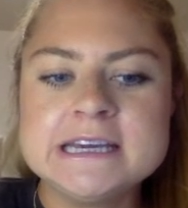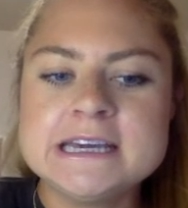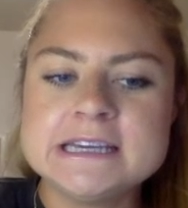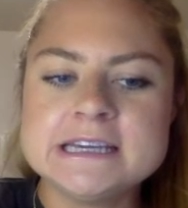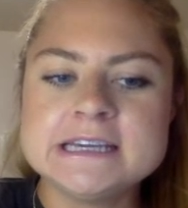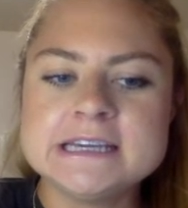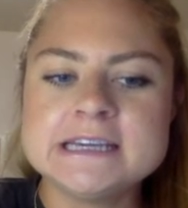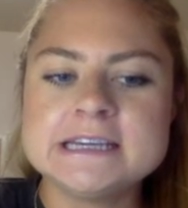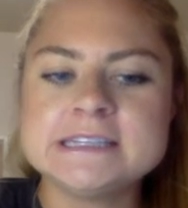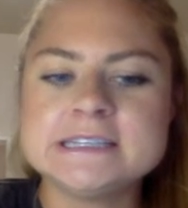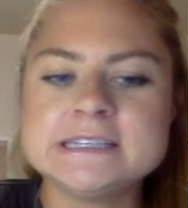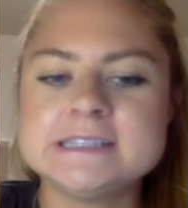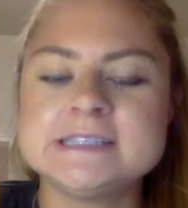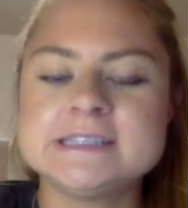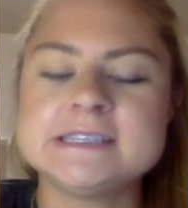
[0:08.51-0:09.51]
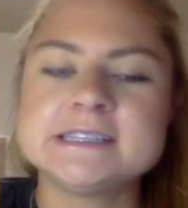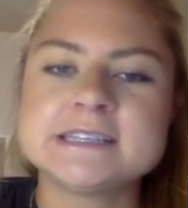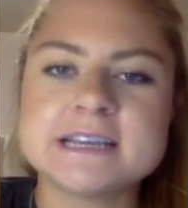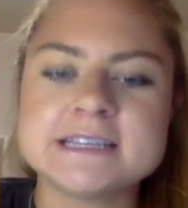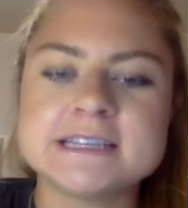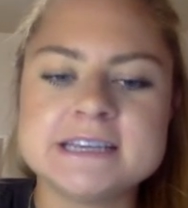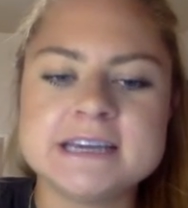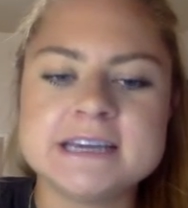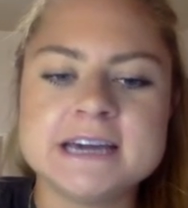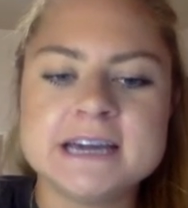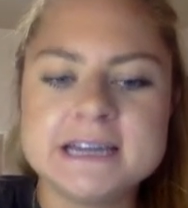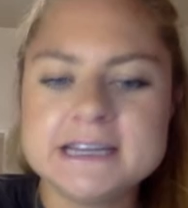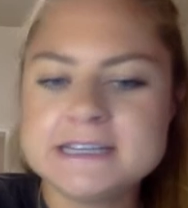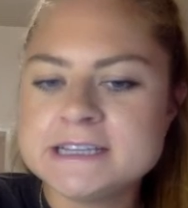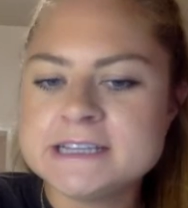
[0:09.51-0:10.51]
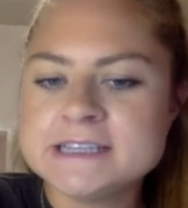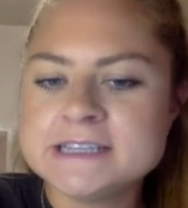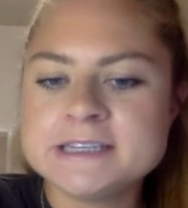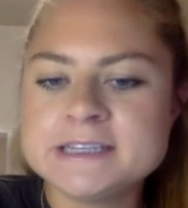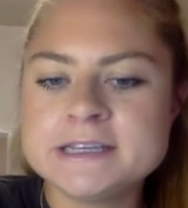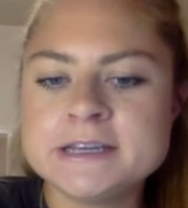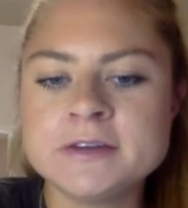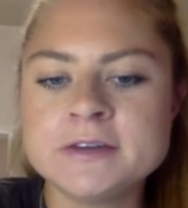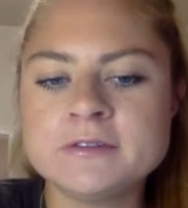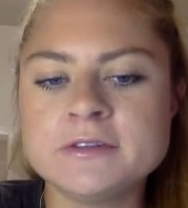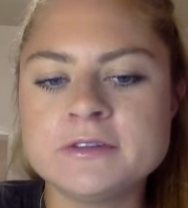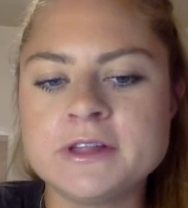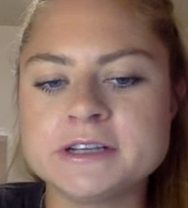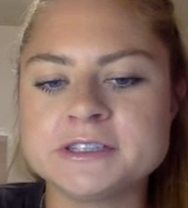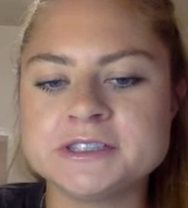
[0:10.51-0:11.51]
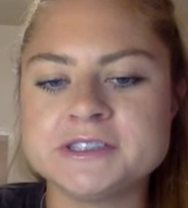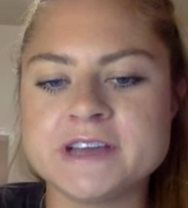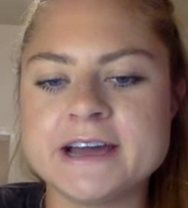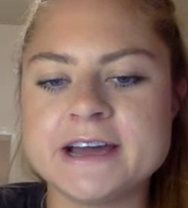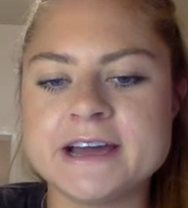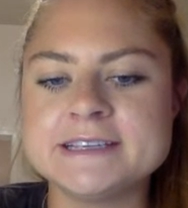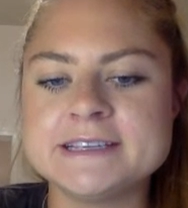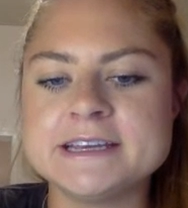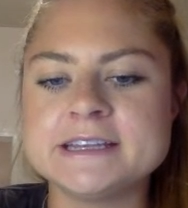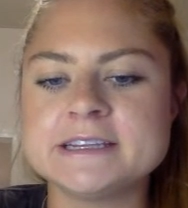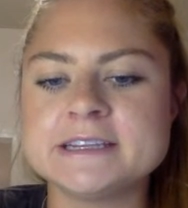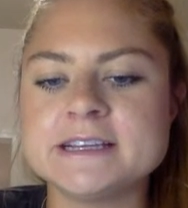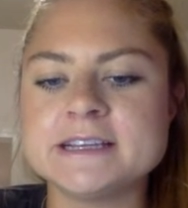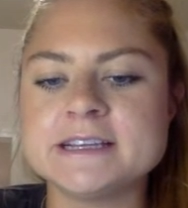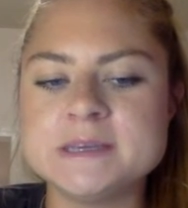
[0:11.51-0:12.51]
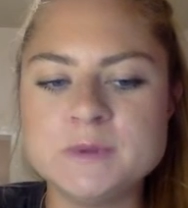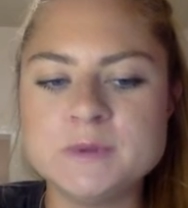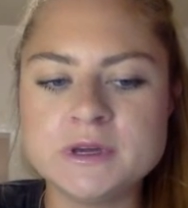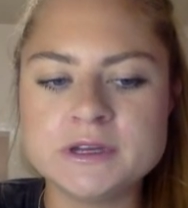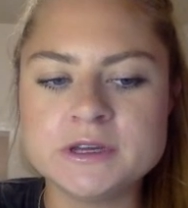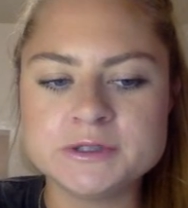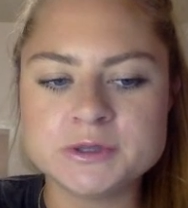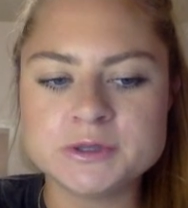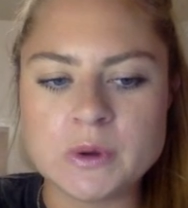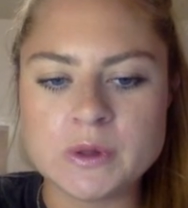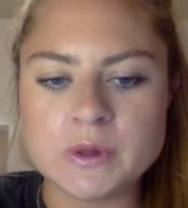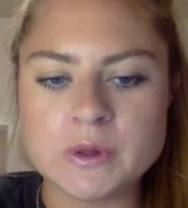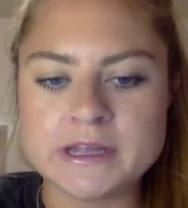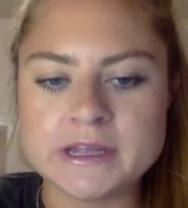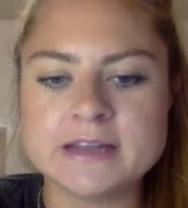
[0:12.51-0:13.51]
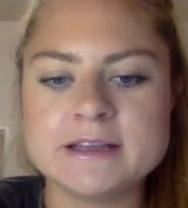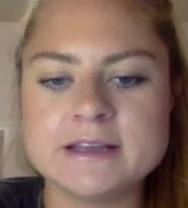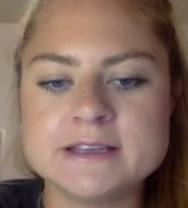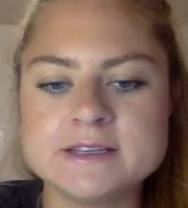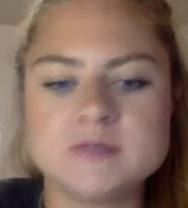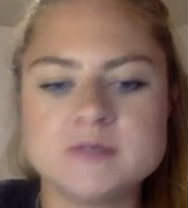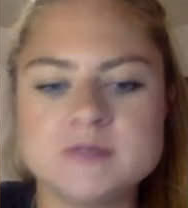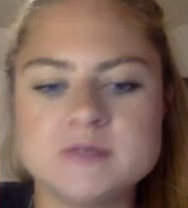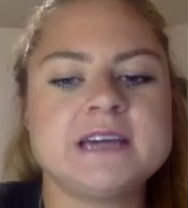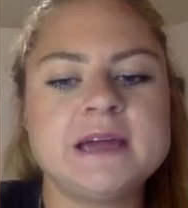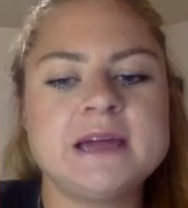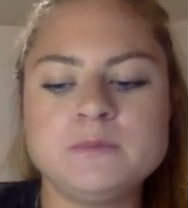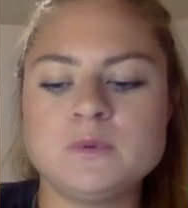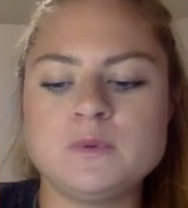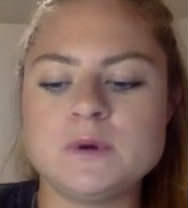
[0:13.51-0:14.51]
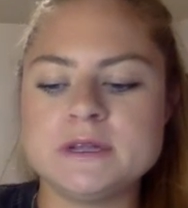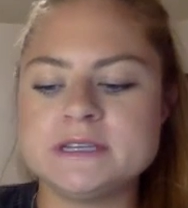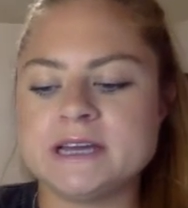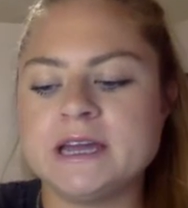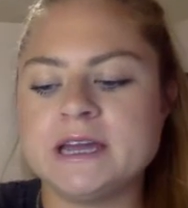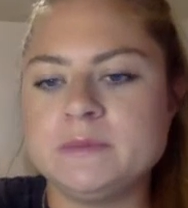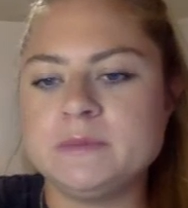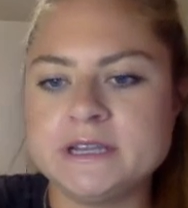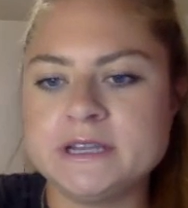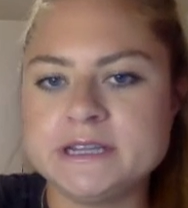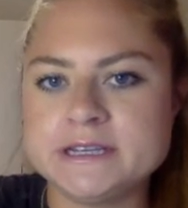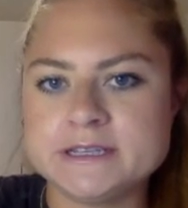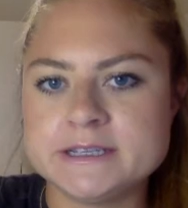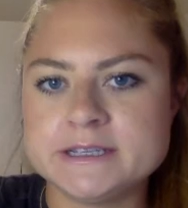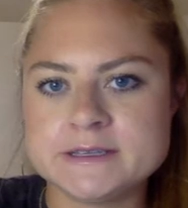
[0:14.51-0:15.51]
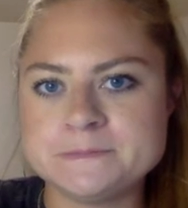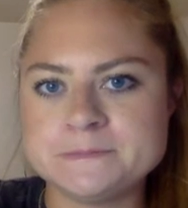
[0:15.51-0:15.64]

and it's discussing high-intensity interval exercise and glycemic control in adolescents with type 1 diabetes.